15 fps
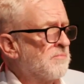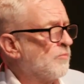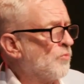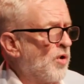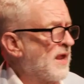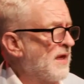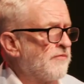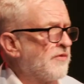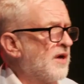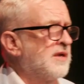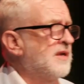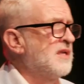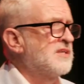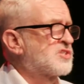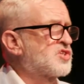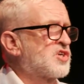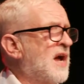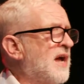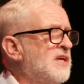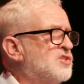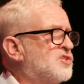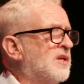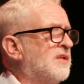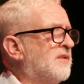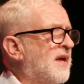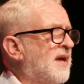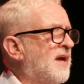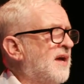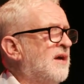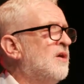whatever needs changing
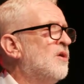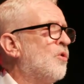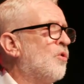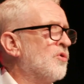there,